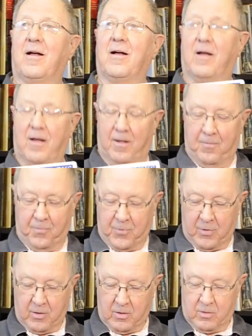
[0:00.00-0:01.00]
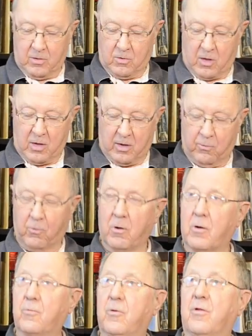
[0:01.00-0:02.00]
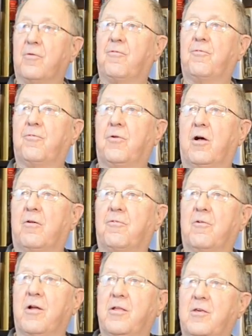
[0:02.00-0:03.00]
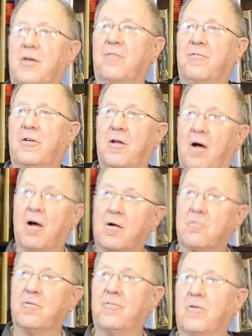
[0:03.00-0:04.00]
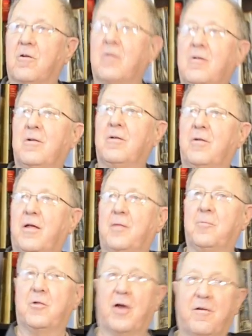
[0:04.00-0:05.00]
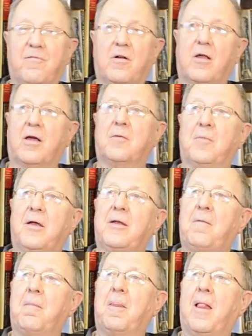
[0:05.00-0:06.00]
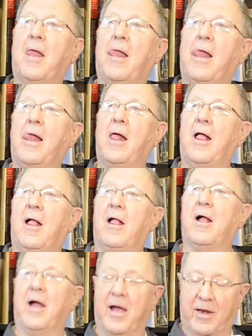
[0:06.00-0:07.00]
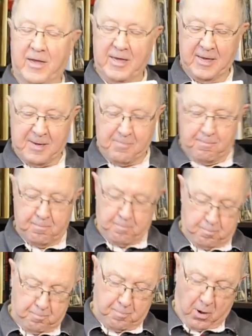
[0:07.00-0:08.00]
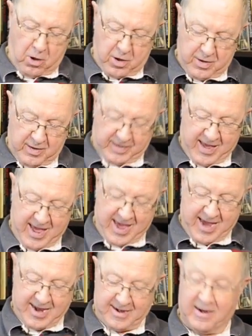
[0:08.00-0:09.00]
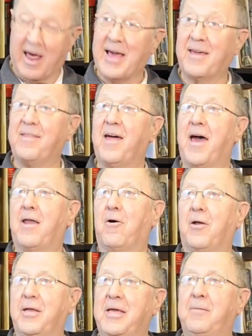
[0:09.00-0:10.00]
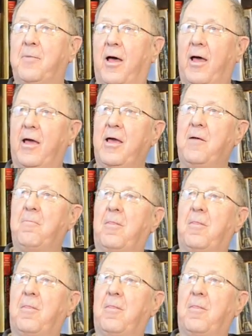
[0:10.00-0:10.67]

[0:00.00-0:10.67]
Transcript: um, I worked with a, a forensic photographer named Jeff Glickman, and he bought a can like that on eBay